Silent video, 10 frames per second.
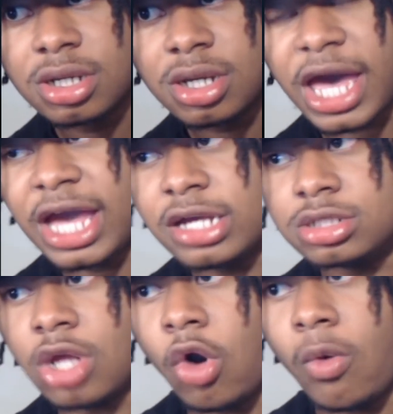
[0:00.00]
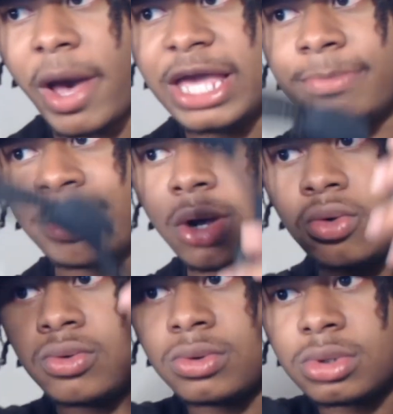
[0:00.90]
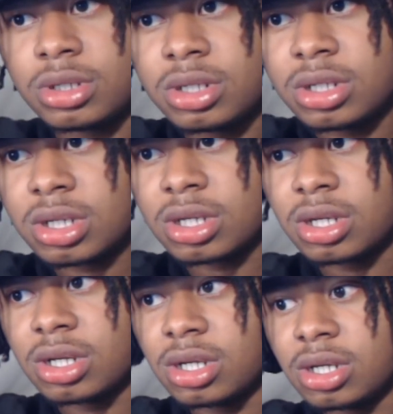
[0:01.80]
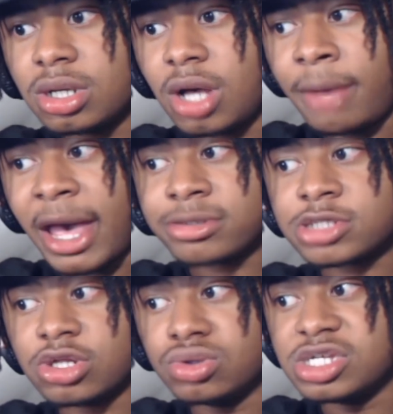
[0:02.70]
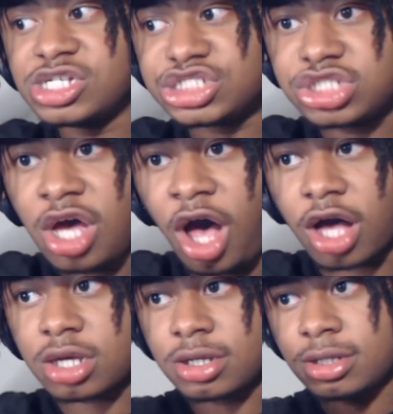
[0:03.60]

Ain't no way, bro. I'm absolutely shook.